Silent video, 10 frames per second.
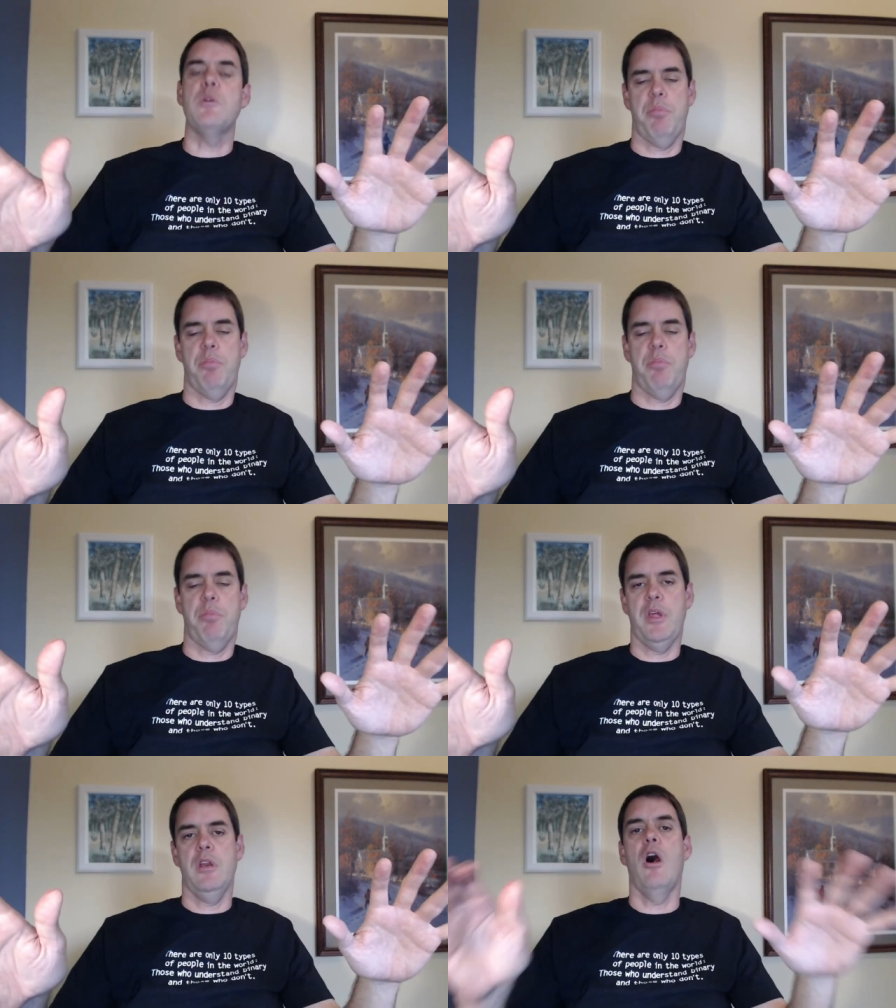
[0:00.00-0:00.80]

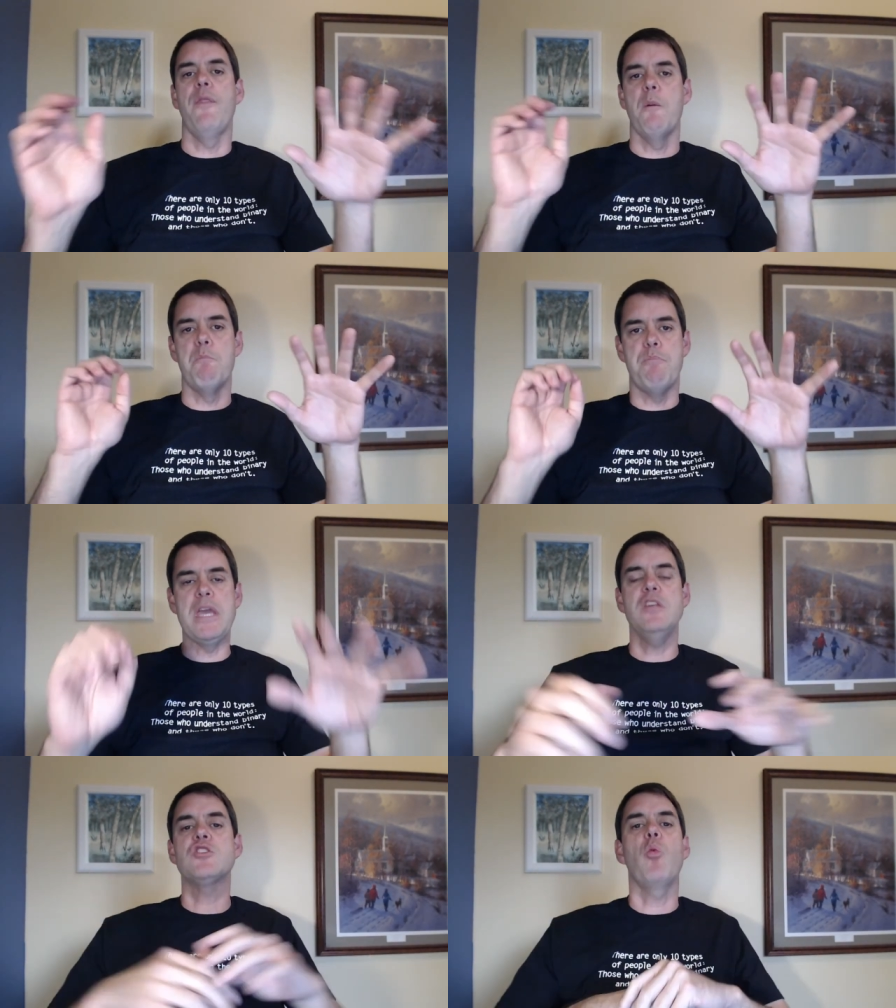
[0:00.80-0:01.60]
dependent on the
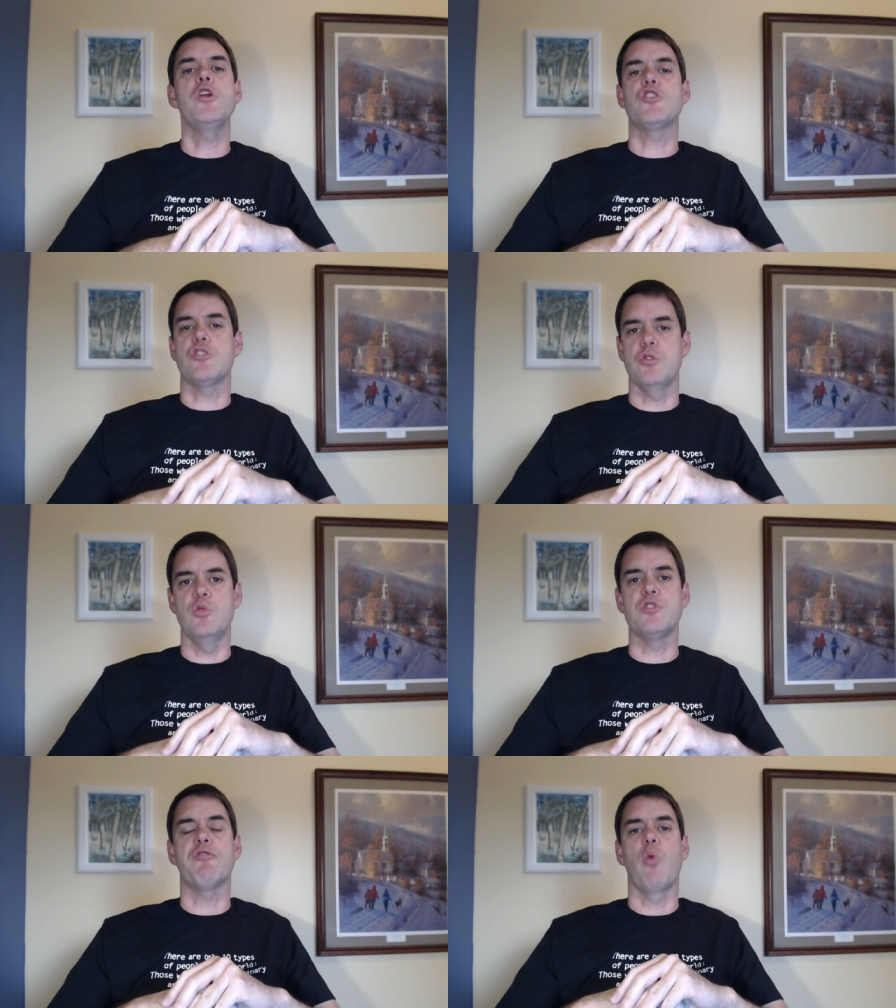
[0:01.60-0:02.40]
base that we
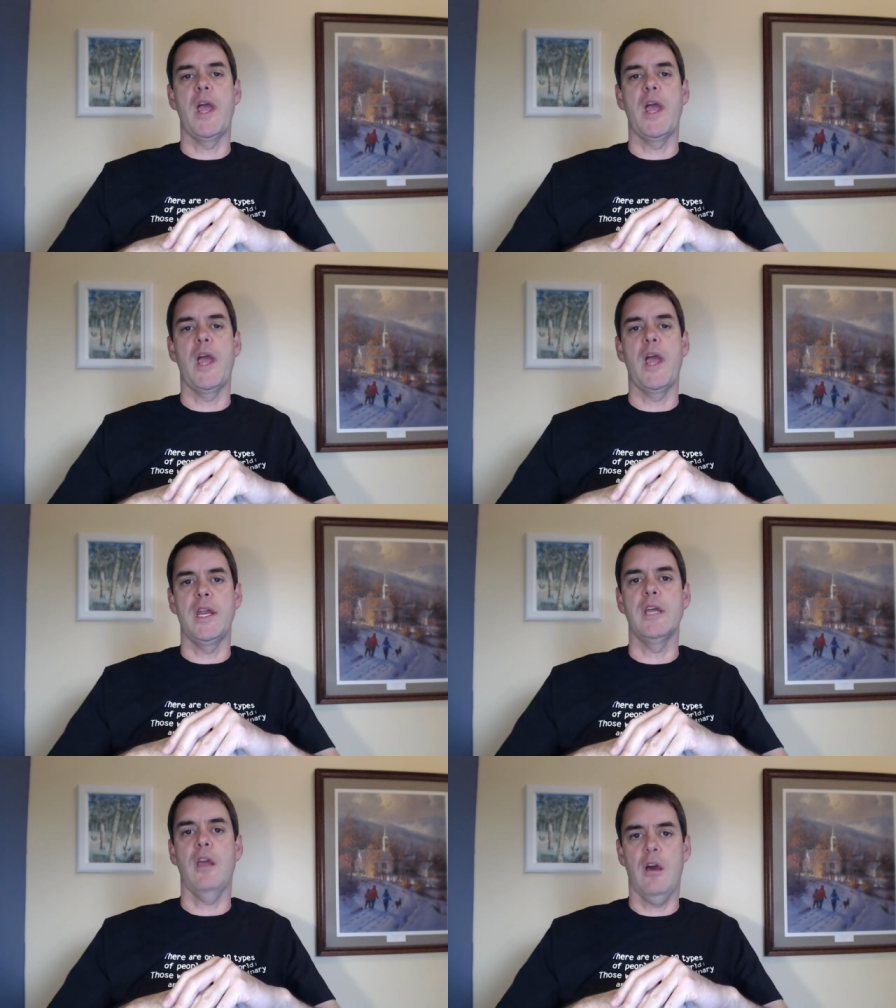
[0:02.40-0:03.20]
choose for writing
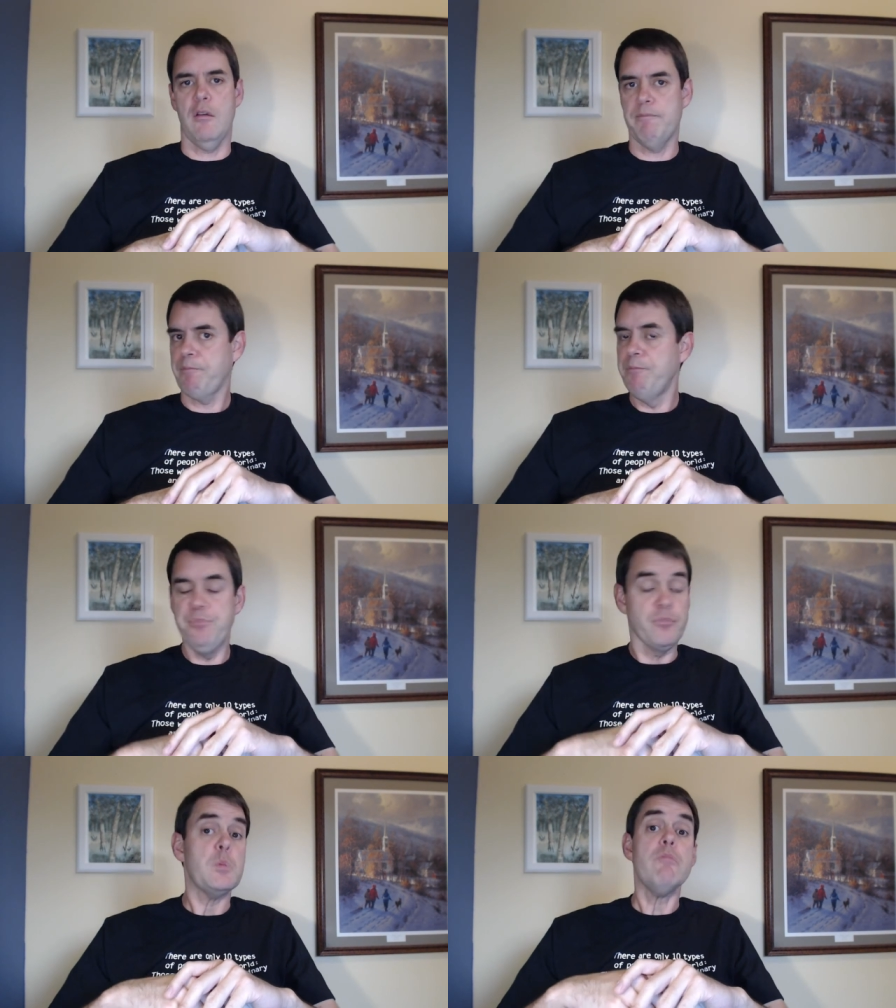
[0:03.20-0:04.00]
it down.
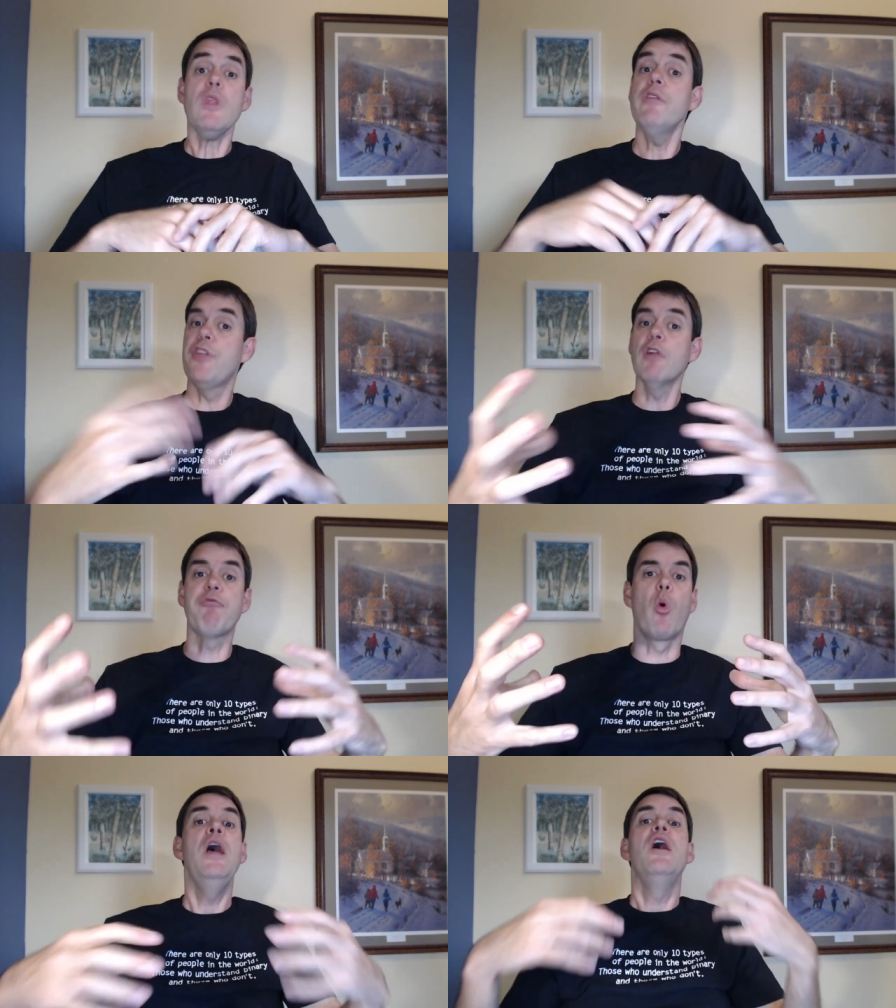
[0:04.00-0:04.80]

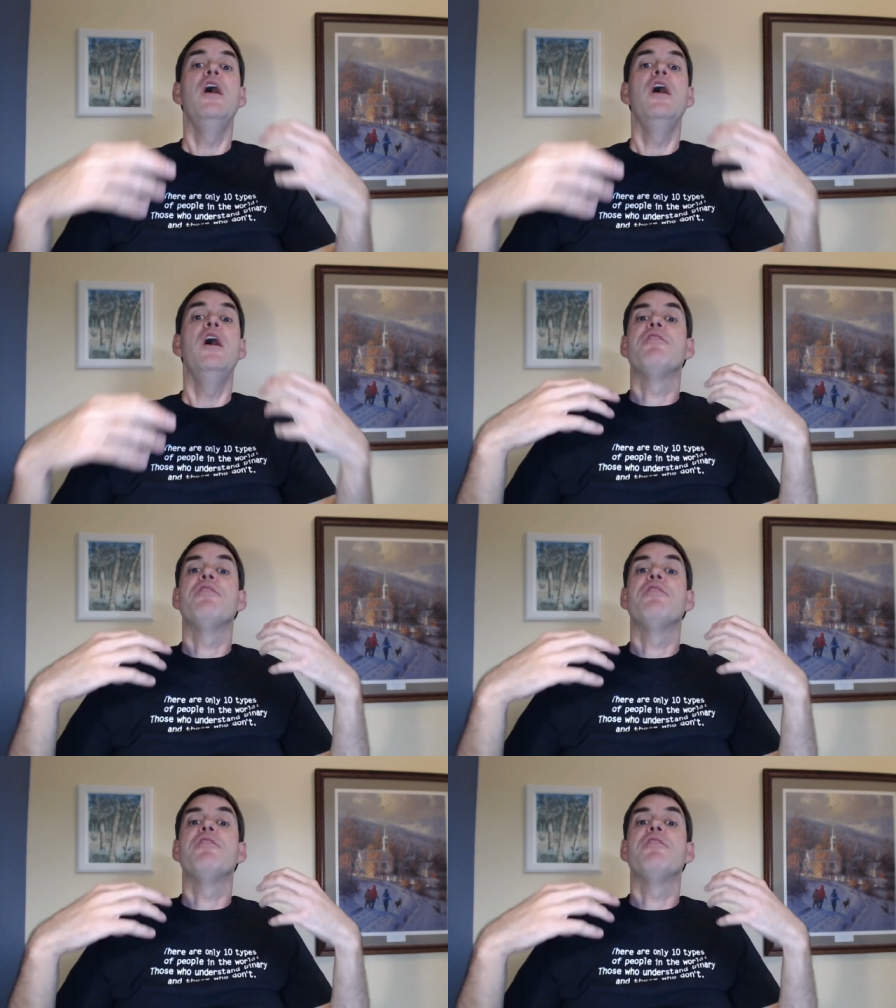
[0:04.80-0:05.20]
Therefore, there